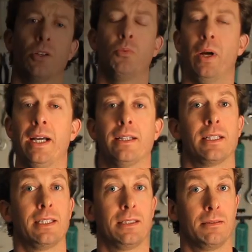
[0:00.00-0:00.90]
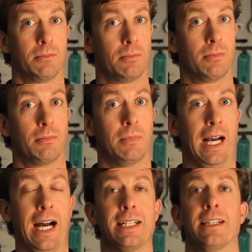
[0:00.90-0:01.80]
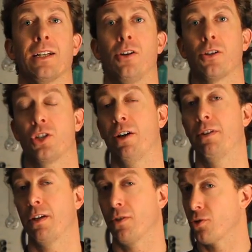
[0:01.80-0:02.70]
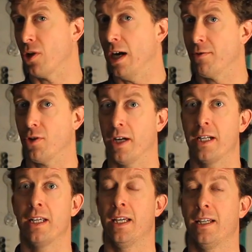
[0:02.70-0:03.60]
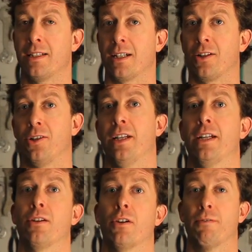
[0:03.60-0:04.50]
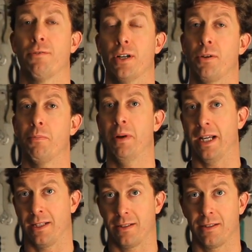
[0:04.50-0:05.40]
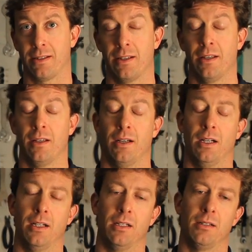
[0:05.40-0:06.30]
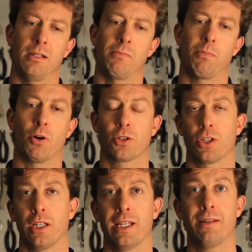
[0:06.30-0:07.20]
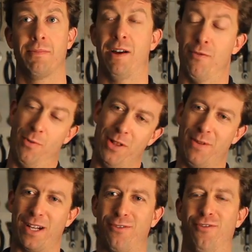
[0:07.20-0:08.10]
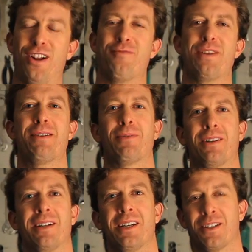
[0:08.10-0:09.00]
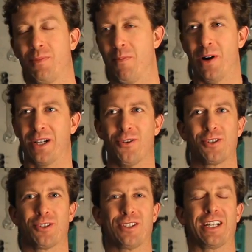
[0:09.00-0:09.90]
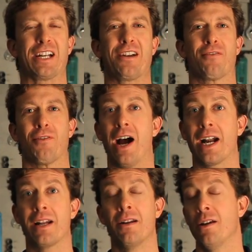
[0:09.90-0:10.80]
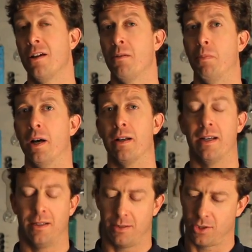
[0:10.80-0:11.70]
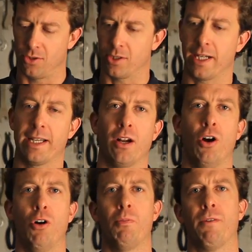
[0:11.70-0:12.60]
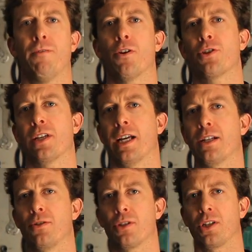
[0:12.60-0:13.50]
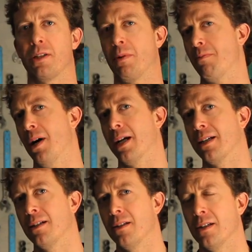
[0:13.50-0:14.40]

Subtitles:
good way to add to the longevity of your drivetrain is to clean it on a frequent basis. Personally, everybody makes fun of me because my bike always looks like I never ride it, but as soon as I get home, the first thing I do is clean my bike.